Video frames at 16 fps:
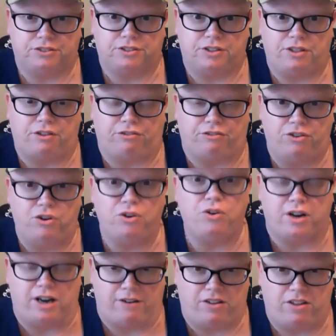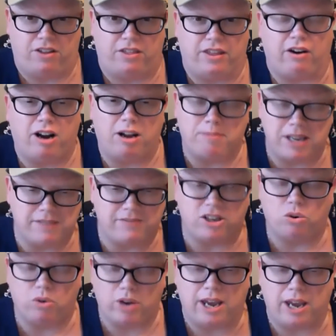the food and everything there. And I'm
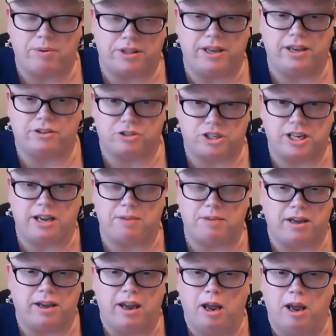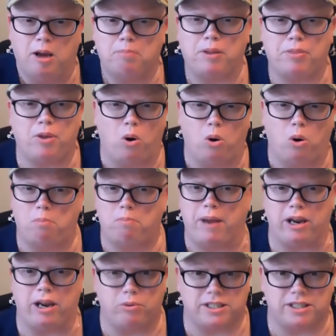even okay with the entertainment. But the whole banquet